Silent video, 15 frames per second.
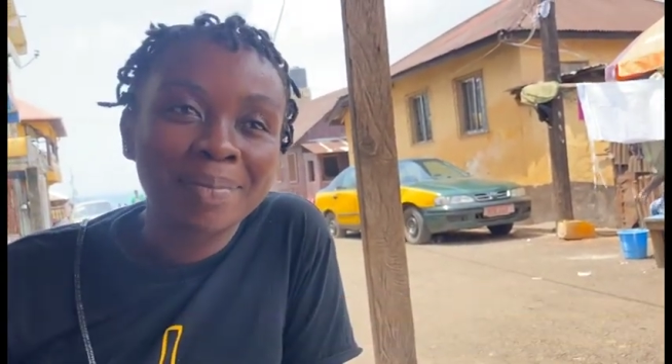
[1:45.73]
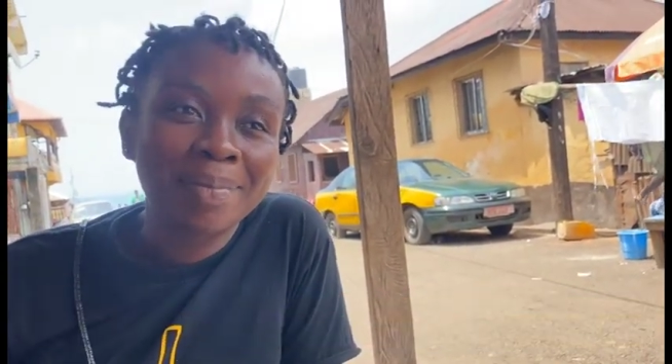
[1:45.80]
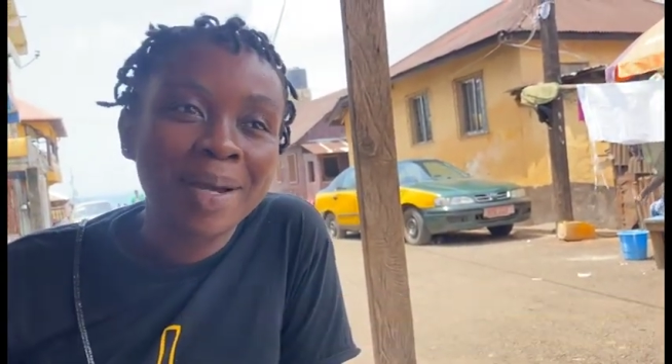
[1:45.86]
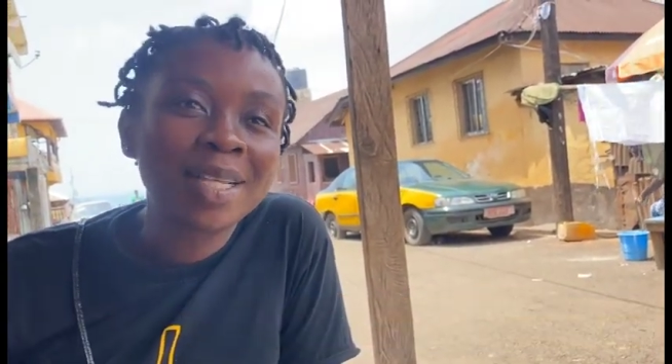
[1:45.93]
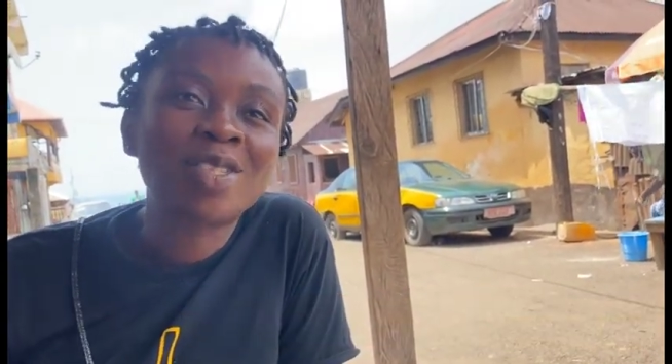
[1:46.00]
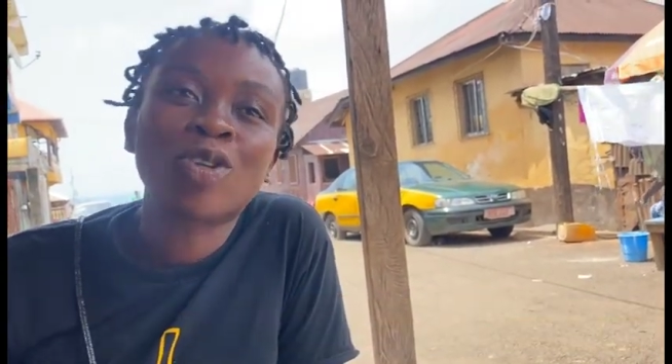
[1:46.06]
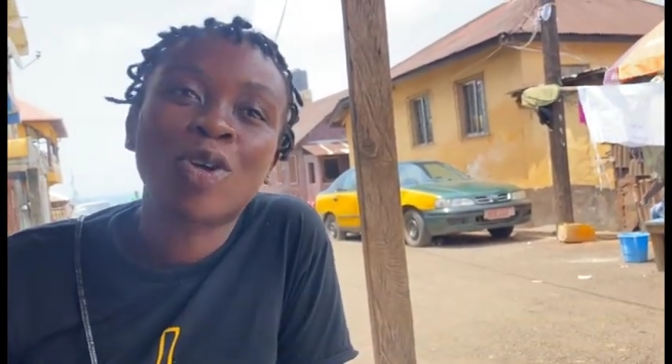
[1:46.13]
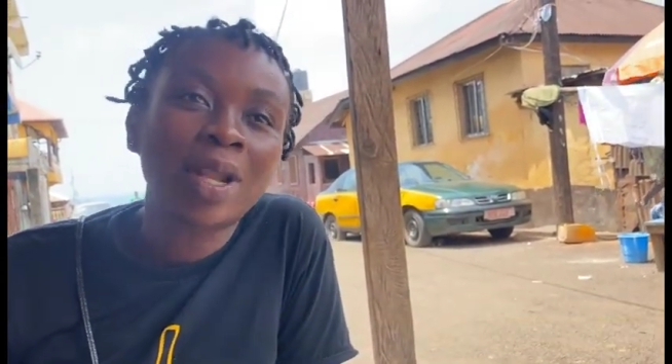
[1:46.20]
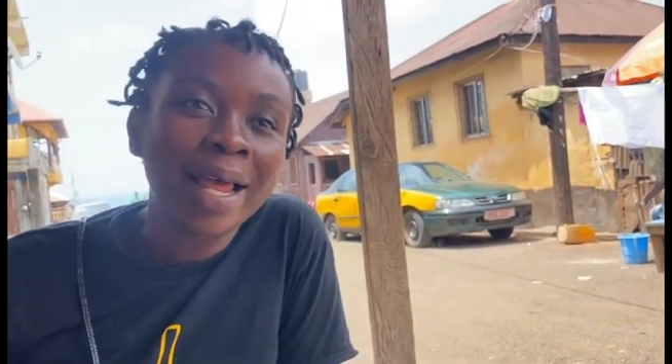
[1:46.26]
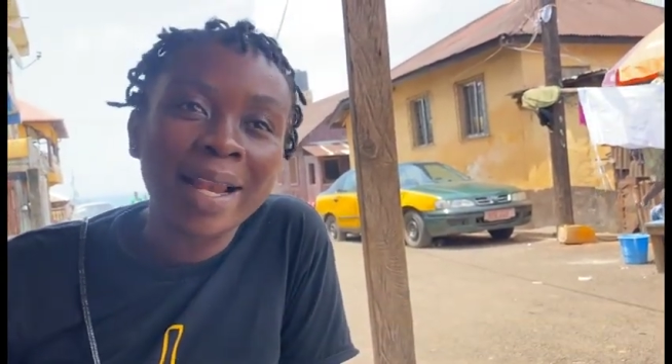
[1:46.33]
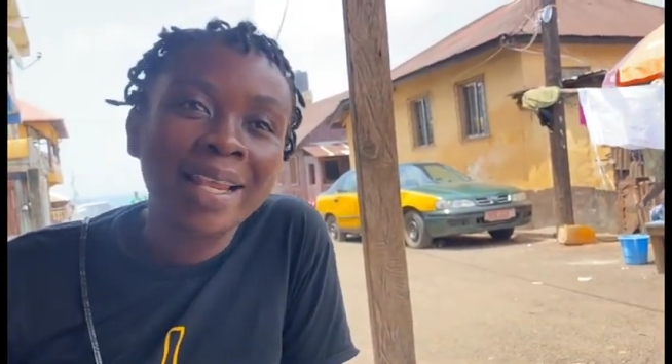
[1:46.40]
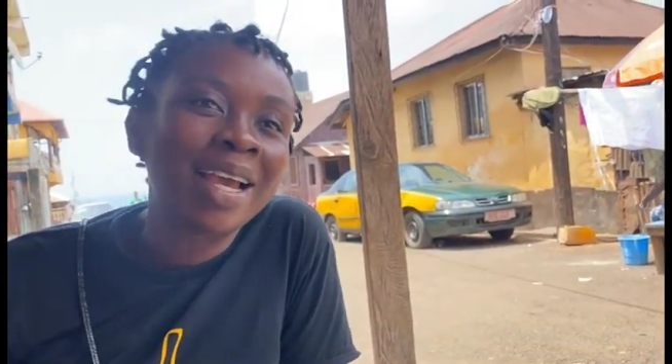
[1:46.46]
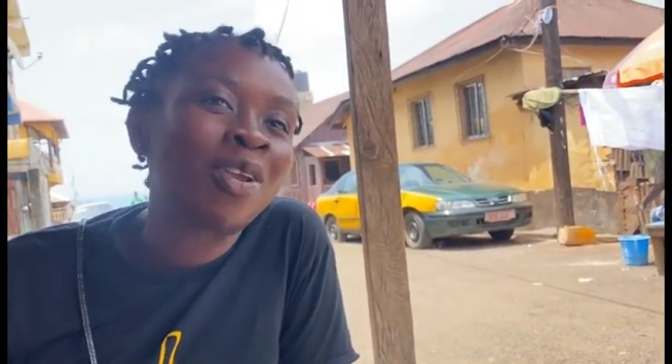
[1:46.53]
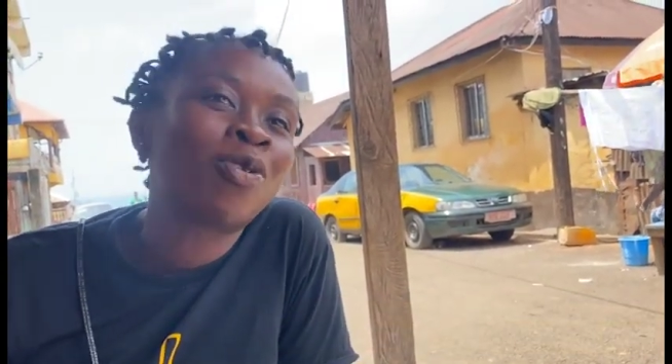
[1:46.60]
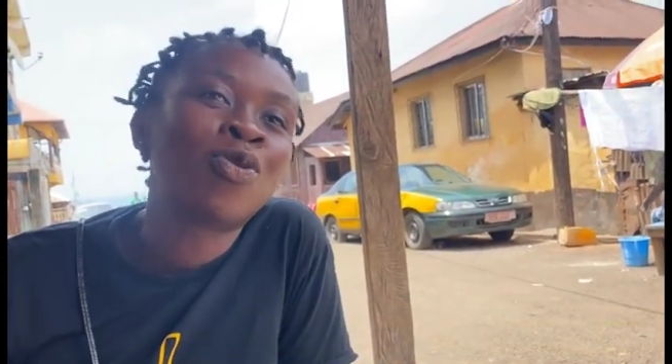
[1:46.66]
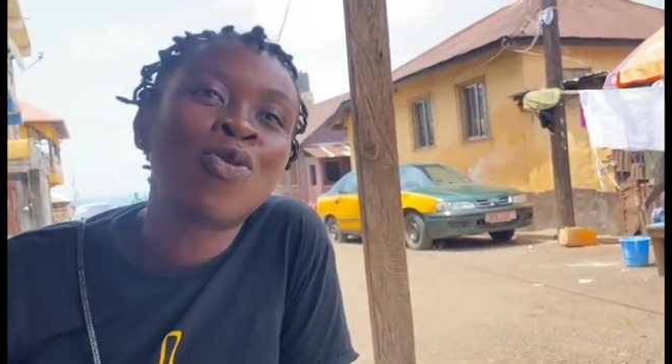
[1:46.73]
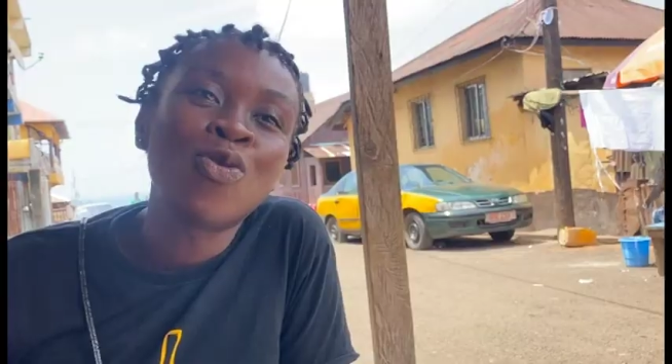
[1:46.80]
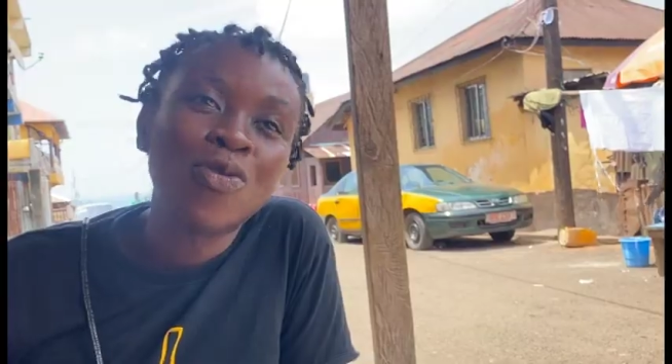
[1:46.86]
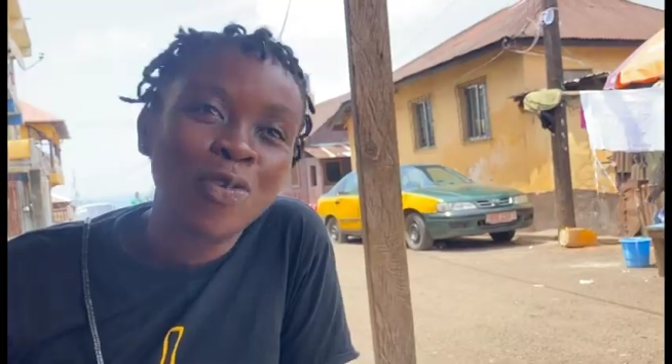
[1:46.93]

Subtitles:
Personally, I don't know